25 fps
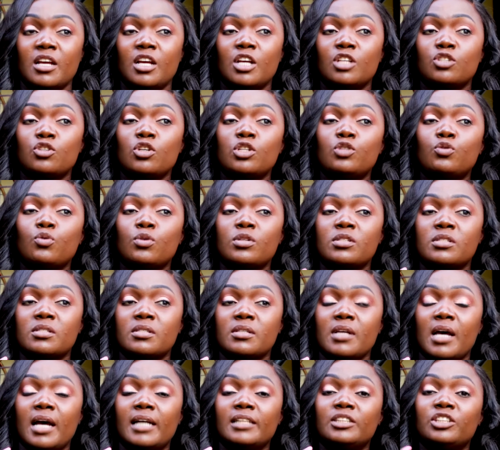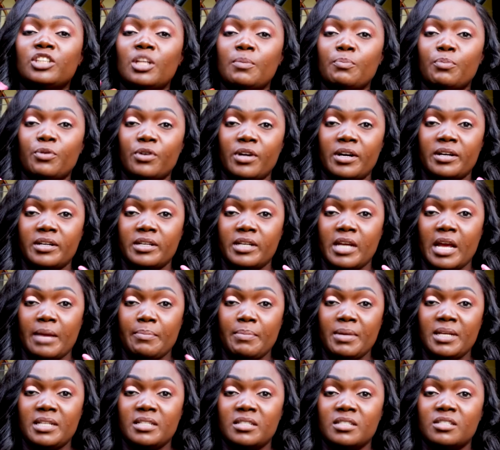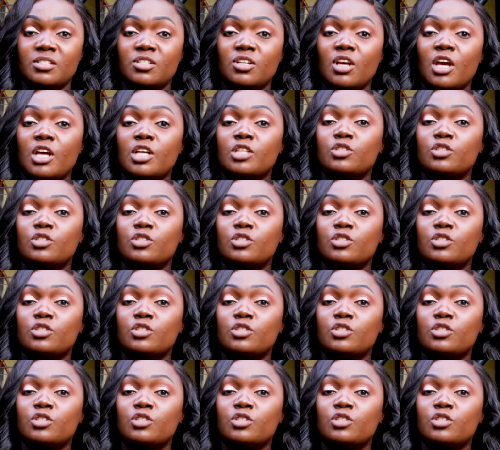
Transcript: So it was temporary diabetes.